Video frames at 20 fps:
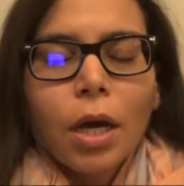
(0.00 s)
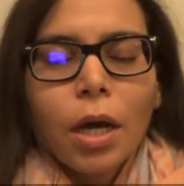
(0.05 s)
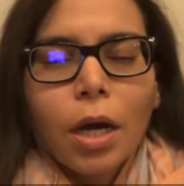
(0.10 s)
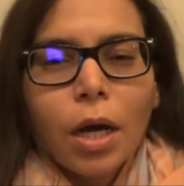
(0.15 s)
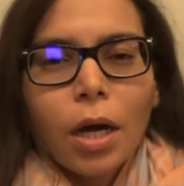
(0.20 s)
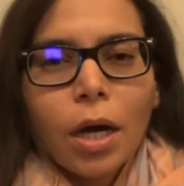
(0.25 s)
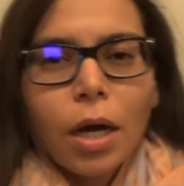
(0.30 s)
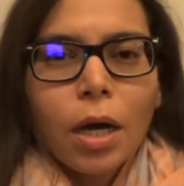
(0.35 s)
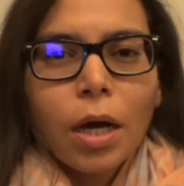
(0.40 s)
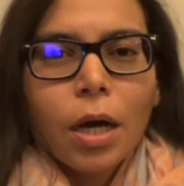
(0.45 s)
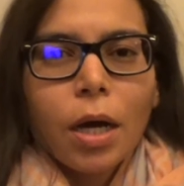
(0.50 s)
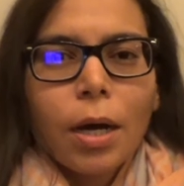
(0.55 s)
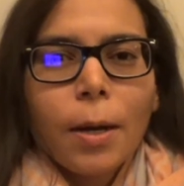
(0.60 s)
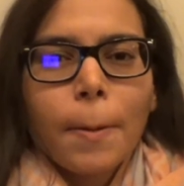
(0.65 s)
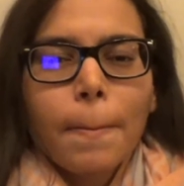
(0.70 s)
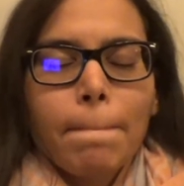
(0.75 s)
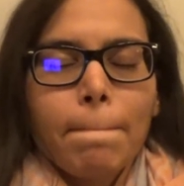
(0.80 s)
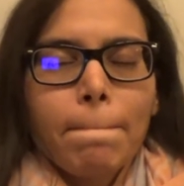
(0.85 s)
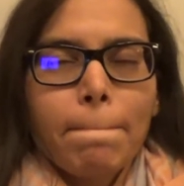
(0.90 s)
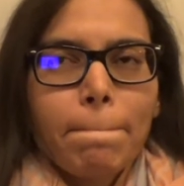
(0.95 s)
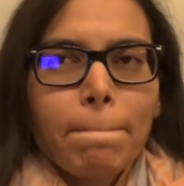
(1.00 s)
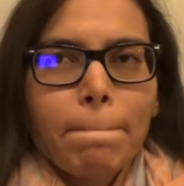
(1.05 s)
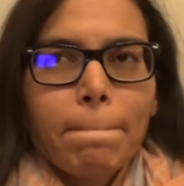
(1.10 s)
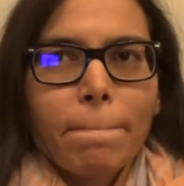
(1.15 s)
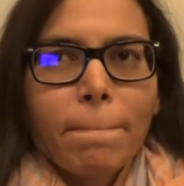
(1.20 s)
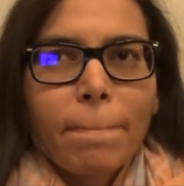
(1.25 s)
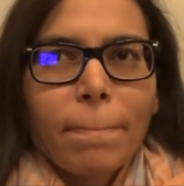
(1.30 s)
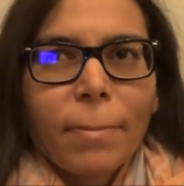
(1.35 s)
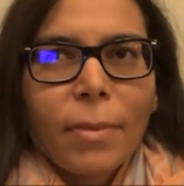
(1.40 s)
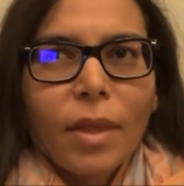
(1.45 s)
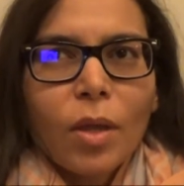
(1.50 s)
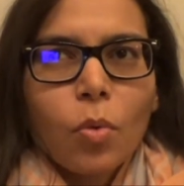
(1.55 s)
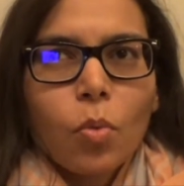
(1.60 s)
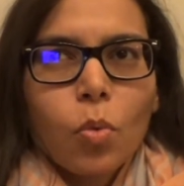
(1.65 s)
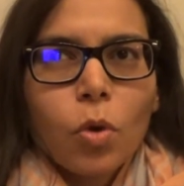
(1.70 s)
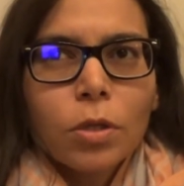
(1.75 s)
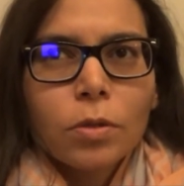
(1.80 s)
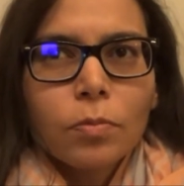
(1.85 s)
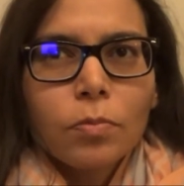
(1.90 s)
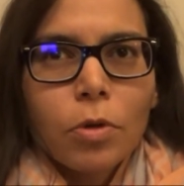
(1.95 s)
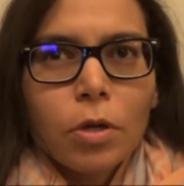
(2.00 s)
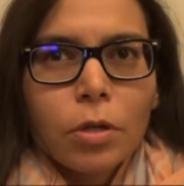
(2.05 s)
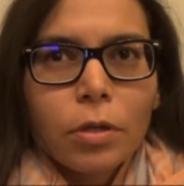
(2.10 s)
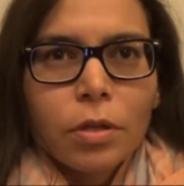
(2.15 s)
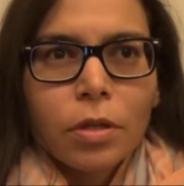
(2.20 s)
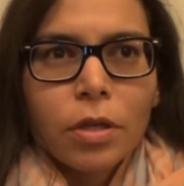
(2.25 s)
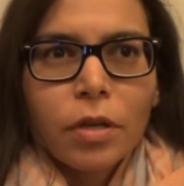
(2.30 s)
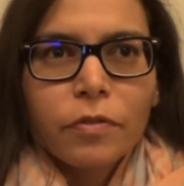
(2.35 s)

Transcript: um, one month